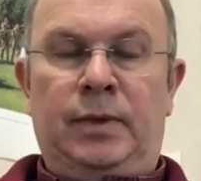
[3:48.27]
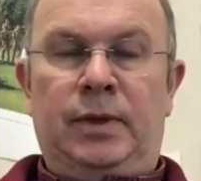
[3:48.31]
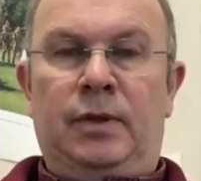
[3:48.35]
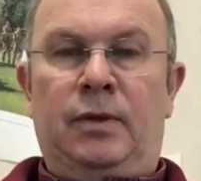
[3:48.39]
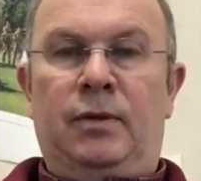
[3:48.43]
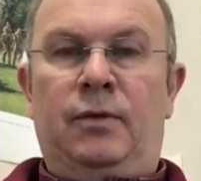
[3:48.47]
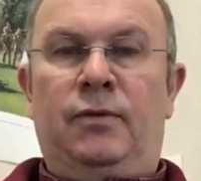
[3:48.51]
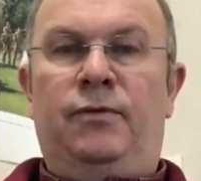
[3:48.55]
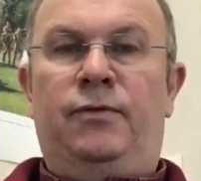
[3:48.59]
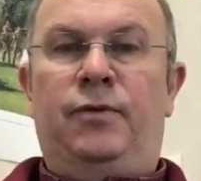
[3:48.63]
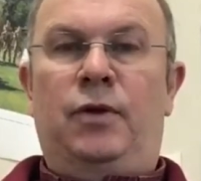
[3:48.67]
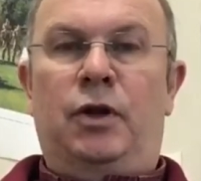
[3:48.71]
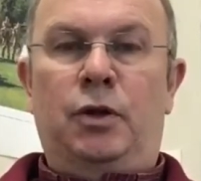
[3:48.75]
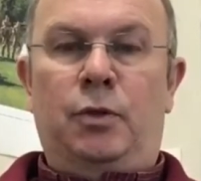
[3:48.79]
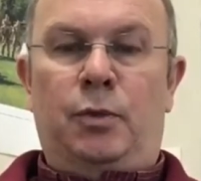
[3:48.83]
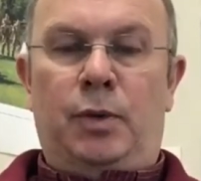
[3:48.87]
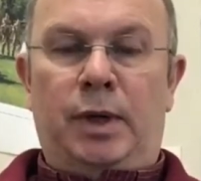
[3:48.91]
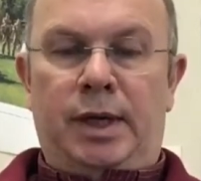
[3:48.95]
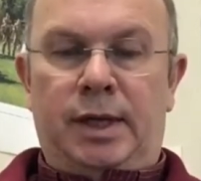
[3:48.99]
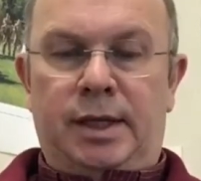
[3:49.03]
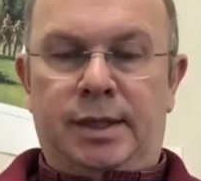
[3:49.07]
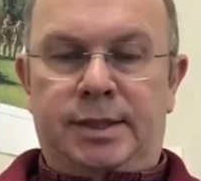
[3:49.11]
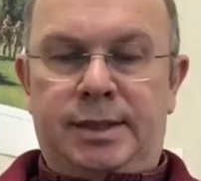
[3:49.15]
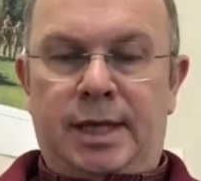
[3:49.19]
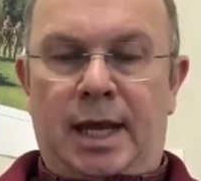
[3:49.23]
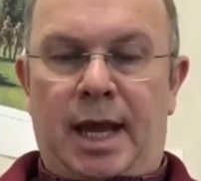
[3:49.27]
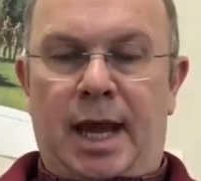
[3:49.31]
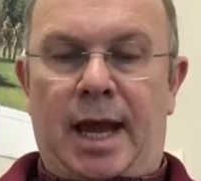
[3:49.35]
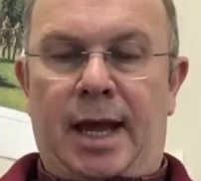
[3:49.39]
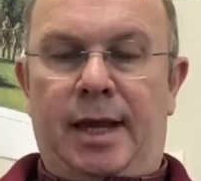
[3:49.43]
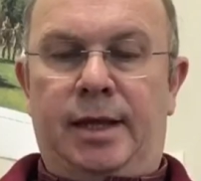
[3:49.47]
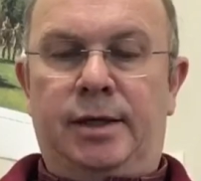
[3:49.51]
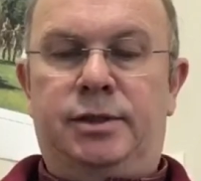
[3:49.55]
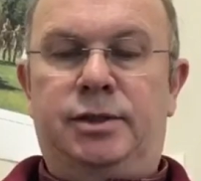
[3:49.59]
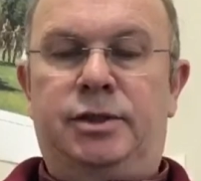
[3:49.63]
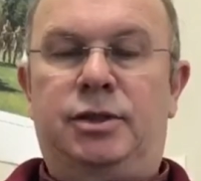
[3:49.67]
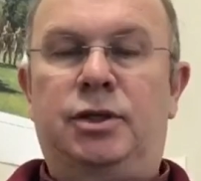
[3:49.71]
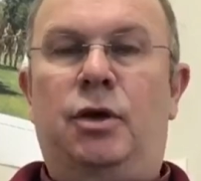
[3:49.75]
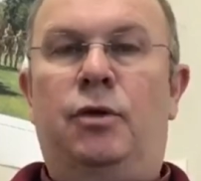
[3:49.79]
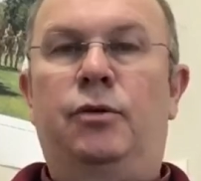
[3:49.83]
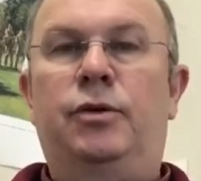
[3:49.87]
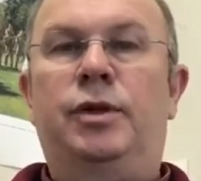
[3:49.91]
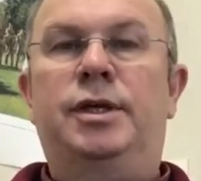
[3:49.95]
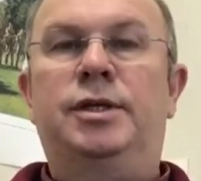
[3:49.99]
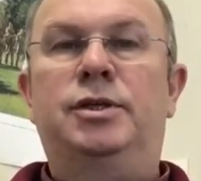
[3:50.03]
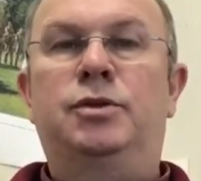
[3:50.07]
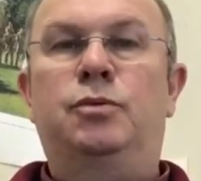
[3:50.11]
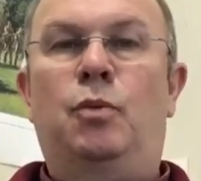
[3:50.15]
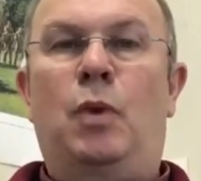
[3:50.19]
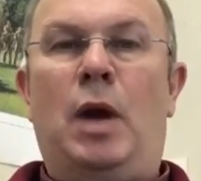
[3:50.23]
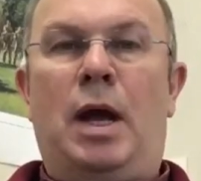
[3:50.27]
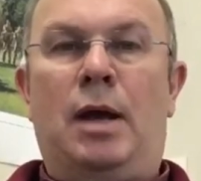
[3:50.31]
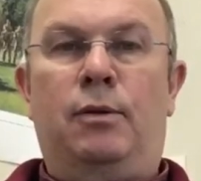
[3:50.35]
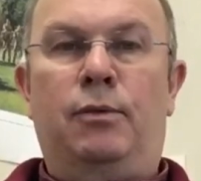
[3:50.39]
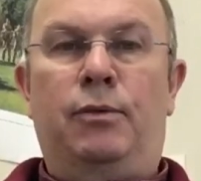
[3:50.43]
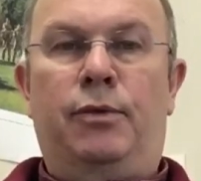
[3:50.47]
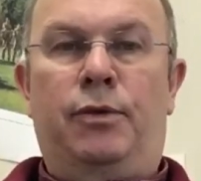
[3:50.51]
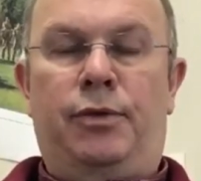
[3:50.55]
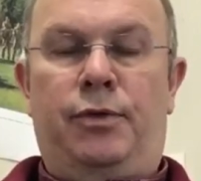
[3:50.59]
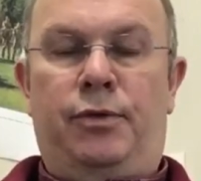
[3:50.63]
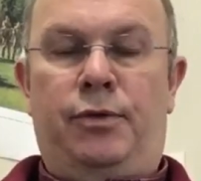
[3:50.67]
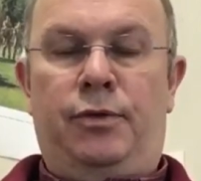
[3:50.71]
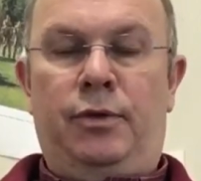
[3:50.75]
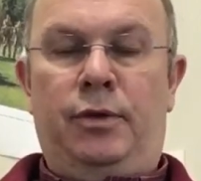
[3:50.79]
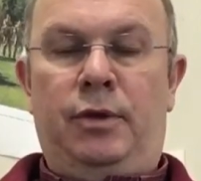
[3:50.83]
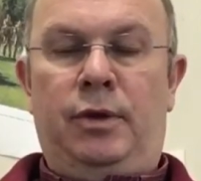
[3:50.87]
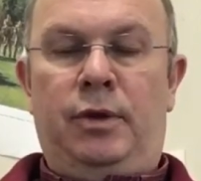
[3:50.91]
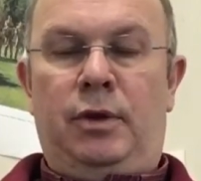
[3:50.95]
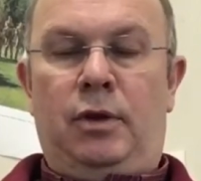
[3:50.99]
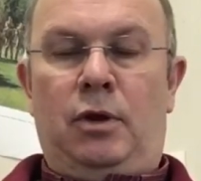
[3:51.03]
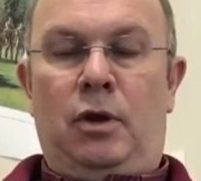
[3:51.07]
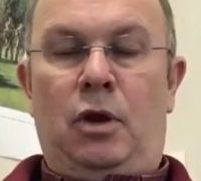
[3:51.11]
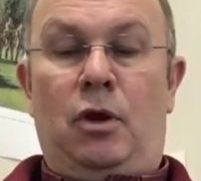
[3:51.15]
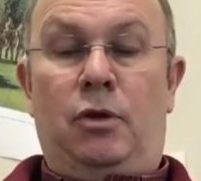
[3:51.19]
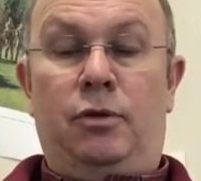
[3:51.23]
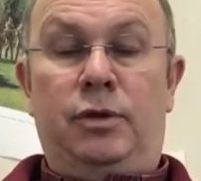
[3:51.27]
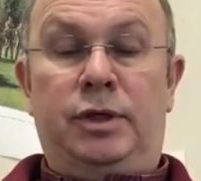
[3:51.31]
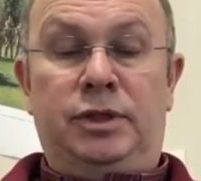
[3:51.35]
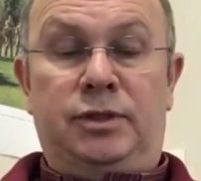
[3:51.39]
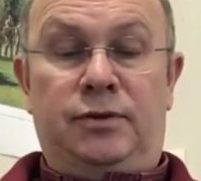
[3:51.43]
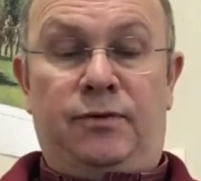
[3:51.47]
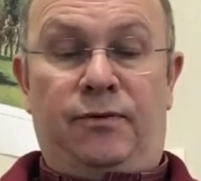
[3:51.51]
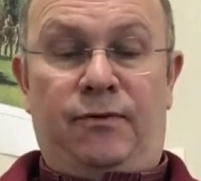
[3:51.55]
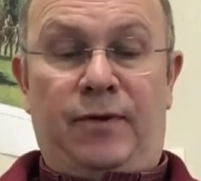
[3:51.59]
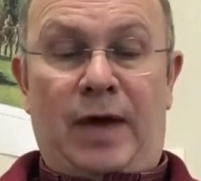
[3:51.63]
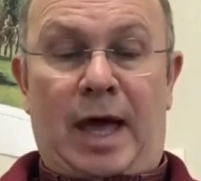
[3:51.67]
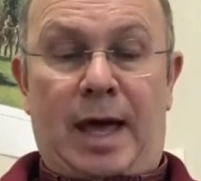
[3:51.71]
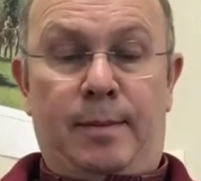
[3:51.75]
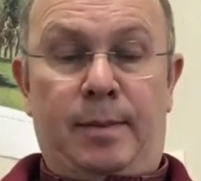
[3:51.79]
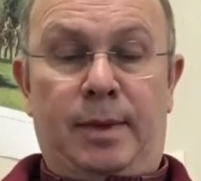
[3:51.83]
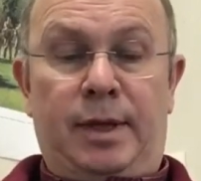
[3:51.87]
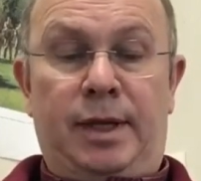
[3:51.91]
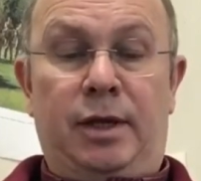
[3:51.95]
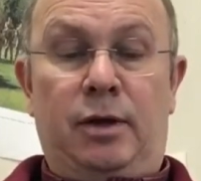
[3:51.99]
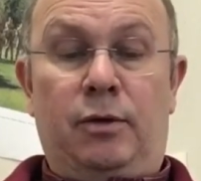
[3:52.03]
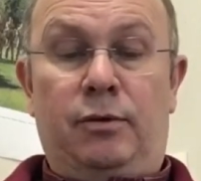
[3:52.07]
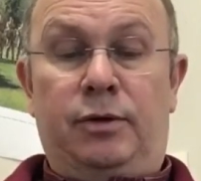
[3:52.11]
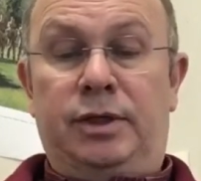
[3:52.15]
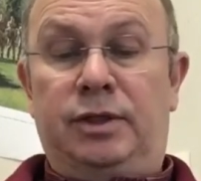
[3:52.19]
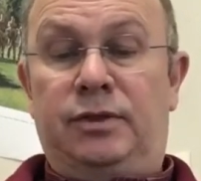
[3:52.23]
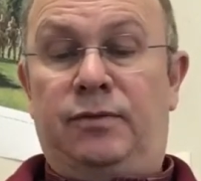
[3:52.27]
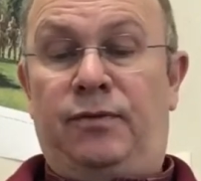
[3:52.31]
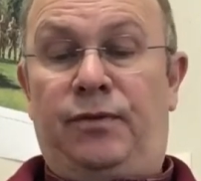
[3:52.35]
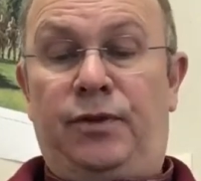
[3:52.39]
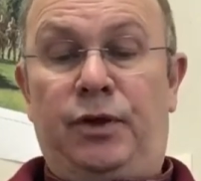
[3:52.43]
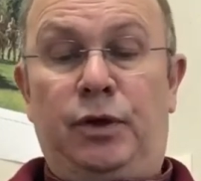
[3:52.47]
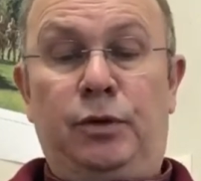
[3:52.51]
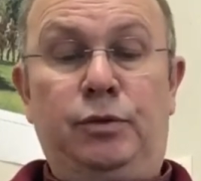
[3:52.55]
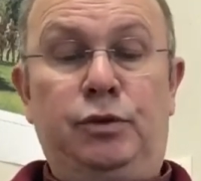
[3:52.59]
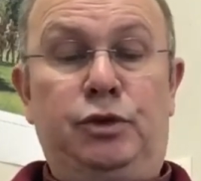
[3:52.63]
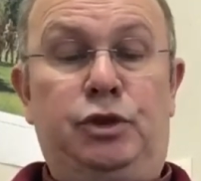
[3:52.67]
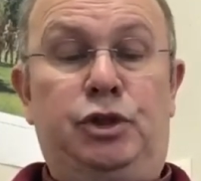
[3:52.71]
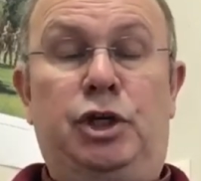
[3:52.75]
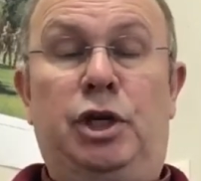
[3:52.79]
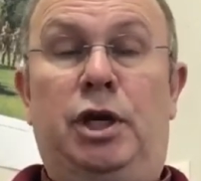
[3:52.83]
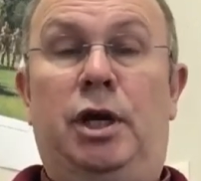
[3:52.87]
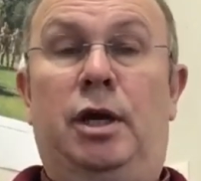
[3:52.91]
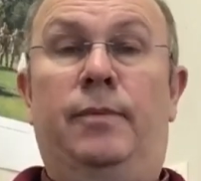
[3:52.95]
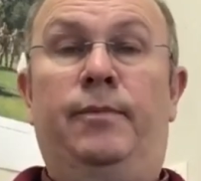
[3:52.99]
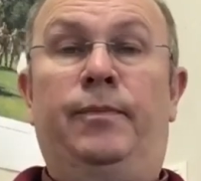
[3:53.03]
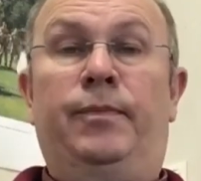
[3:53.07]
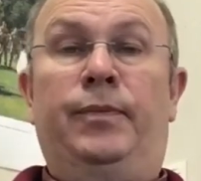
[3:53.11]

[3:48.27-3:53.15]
following attacks on his wealth, on his family, on his future,